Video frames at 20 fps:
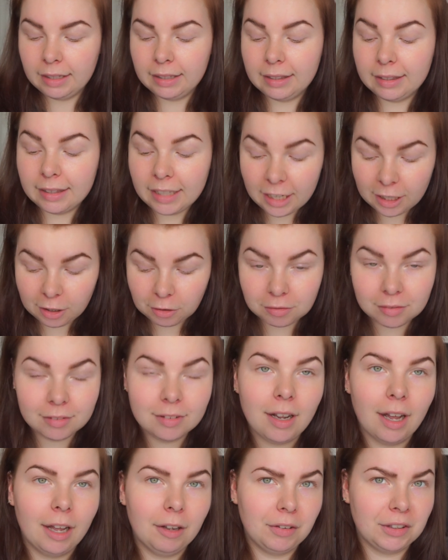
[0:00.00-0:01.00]
now
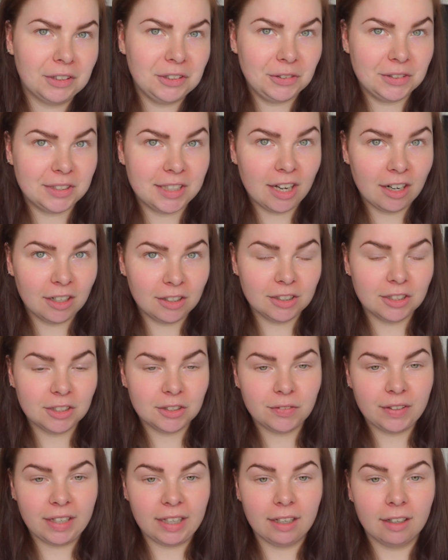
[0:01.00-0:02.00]
I think this is the
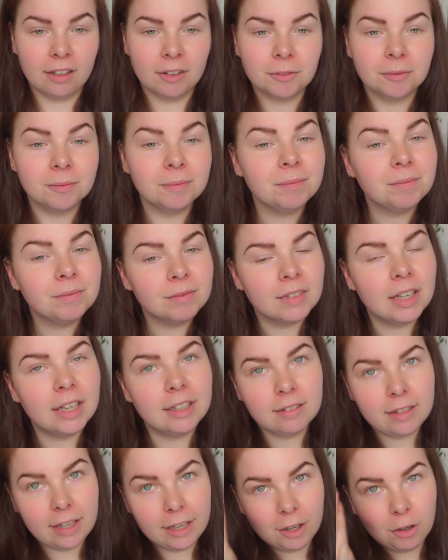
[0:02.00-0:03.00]
hardest thing.
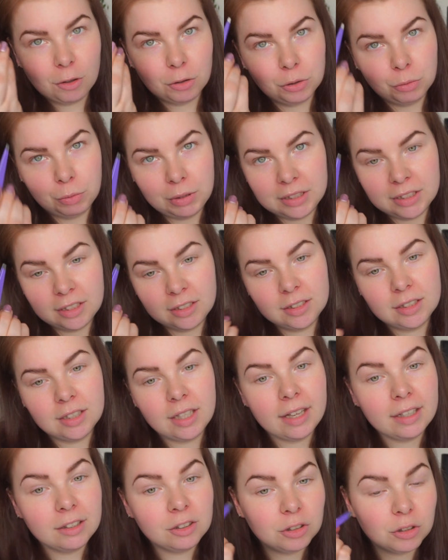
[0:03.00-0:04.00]
Take your tweezers
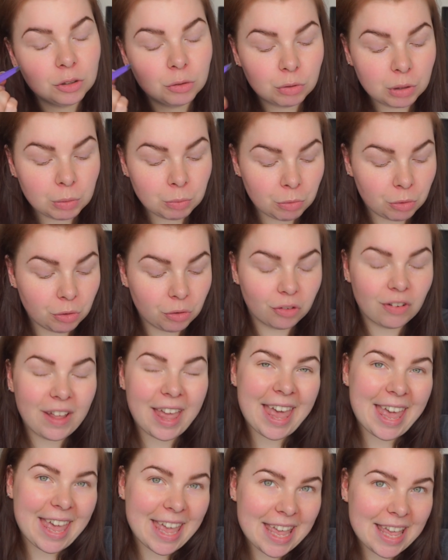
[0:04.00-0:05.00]
and just remove
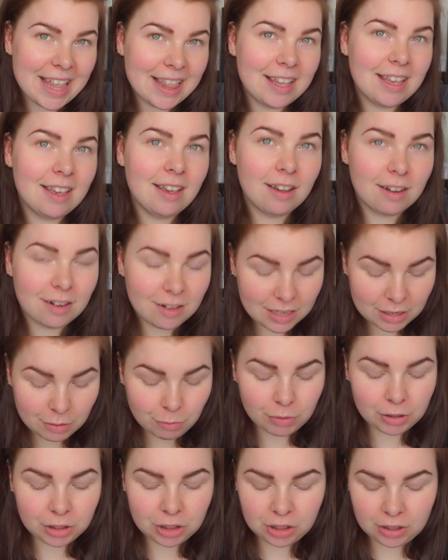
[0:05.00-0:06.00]
any
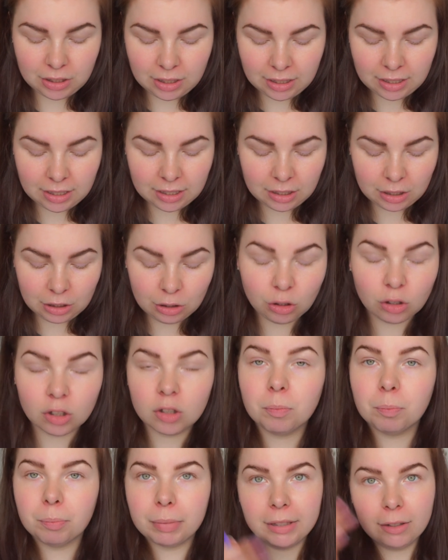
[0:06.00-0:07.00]
hair which they are
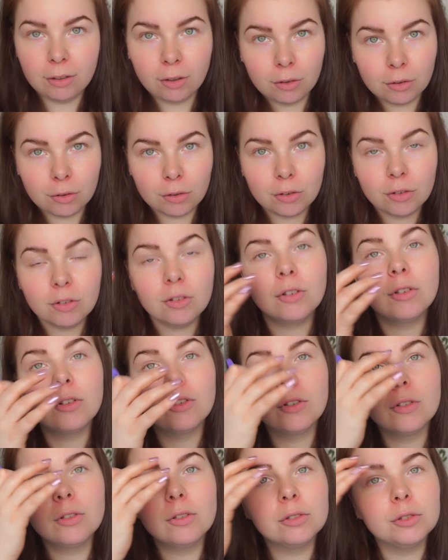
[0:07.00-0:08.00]
not belong
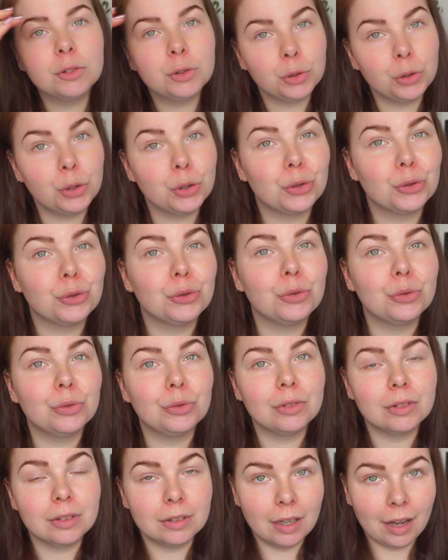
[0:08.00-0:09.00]
to your
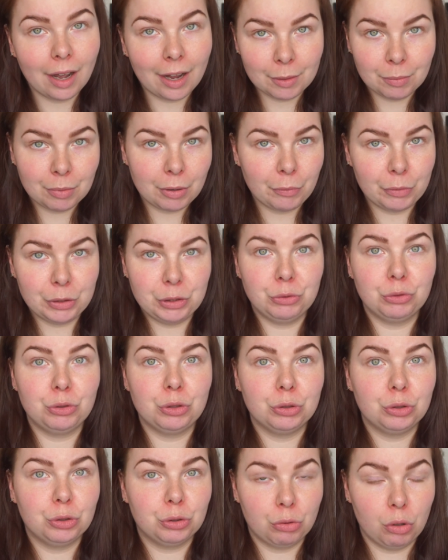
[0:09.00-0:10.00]
eyebrow which you
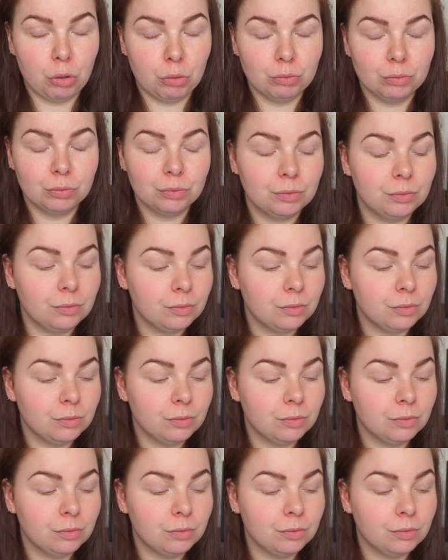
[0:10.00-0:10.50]
just drawn.